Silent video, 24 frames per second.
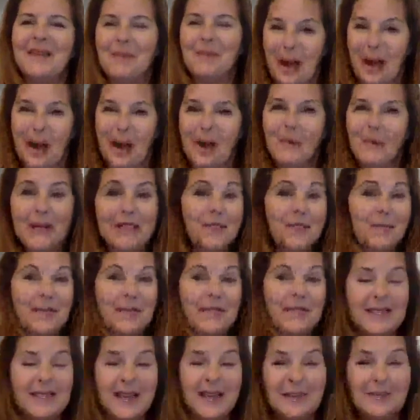uh,
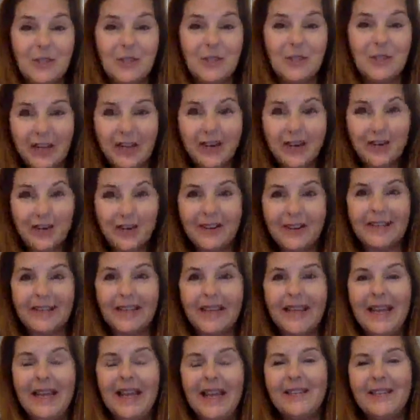recipes I'm sharing
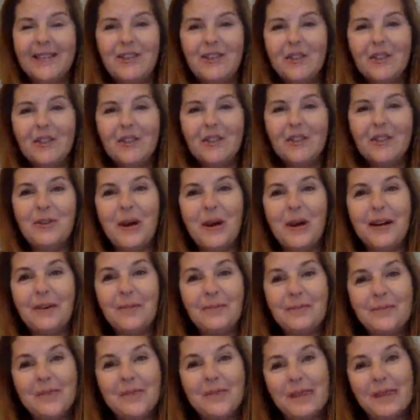to, uh,
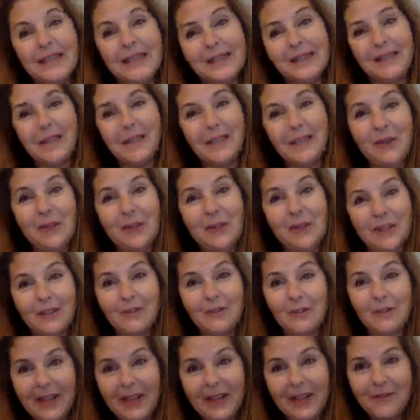to give you a
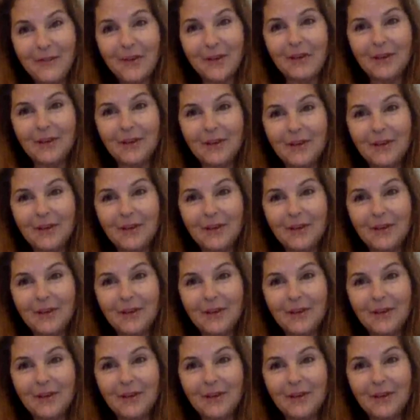little flavor.